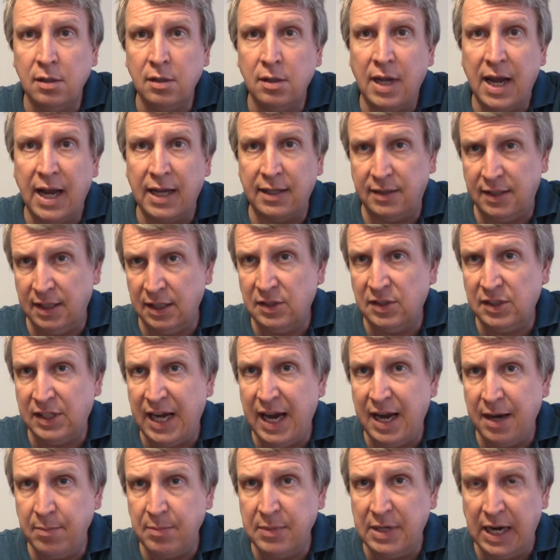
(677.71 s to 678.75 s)
at this
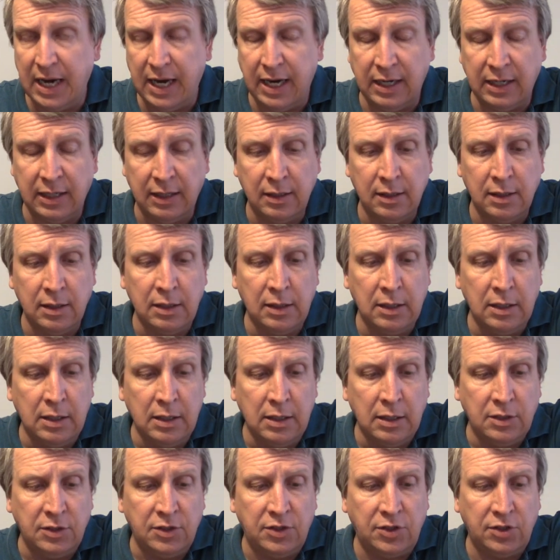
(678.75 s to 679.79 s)
game day.
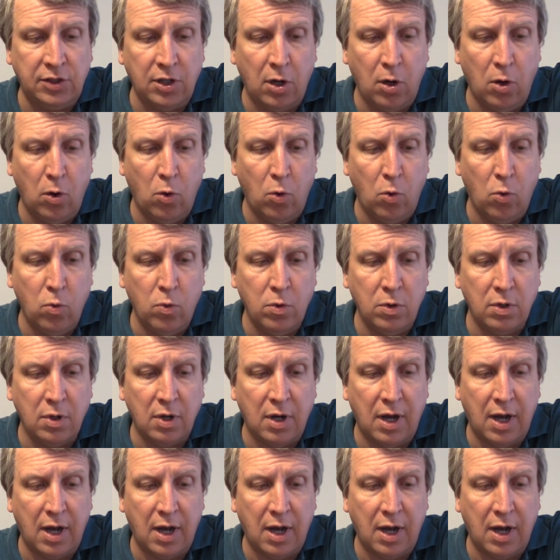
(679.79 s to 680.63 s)
So